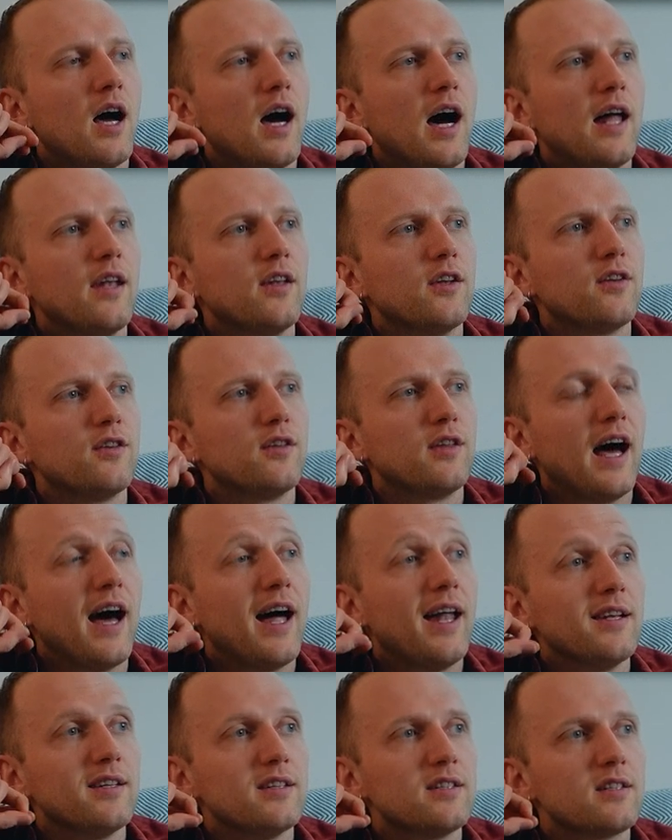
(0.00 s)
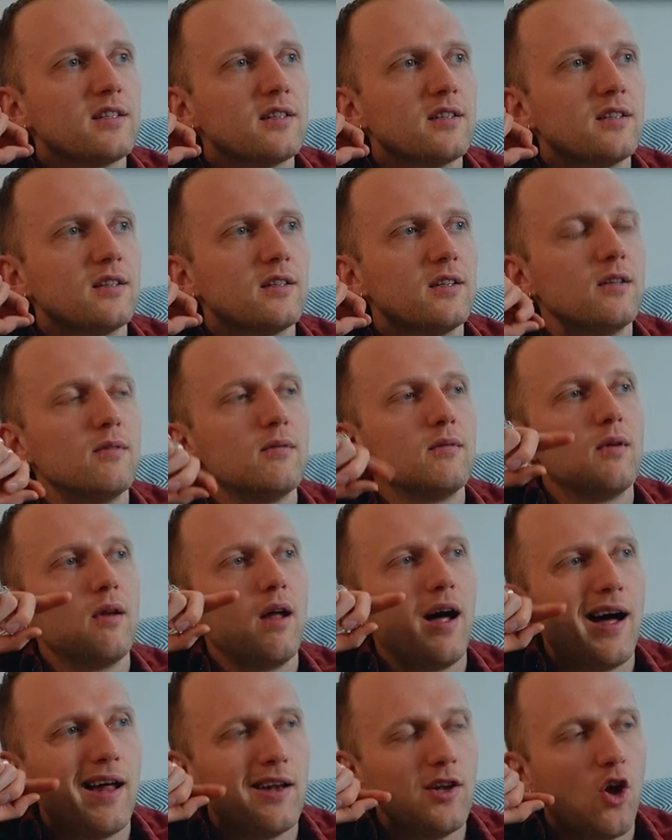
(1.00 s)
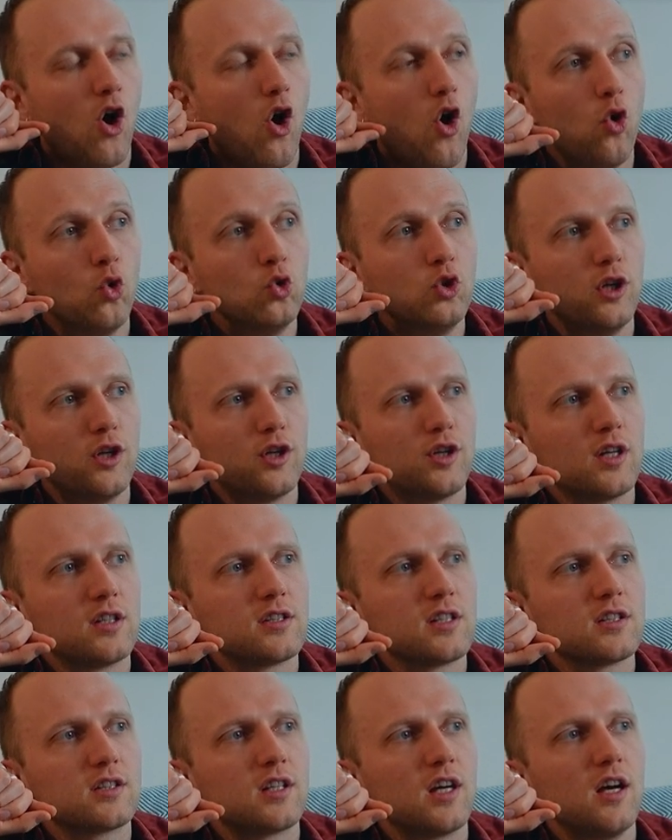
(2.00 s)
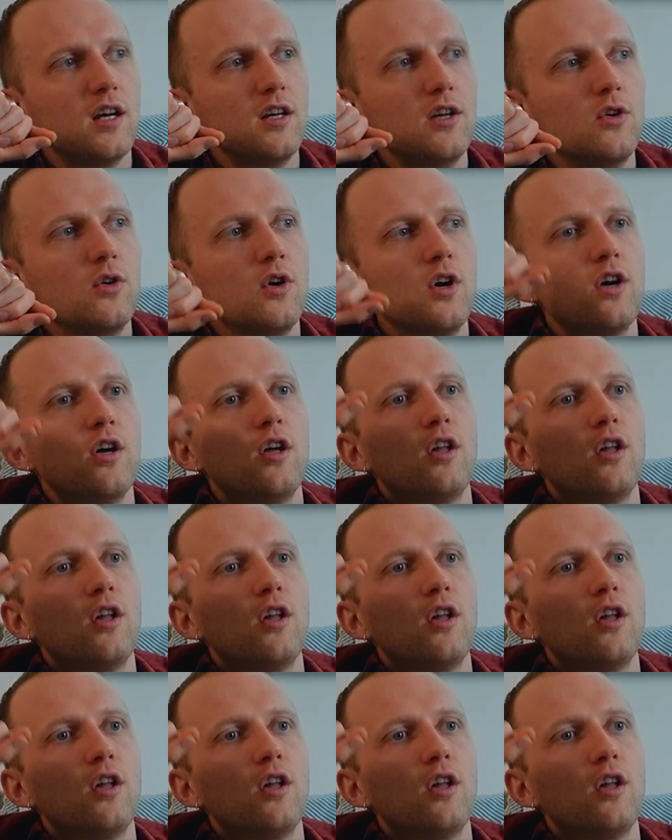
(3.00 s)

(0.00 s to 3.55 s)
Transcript: And and and not only the things that scare you,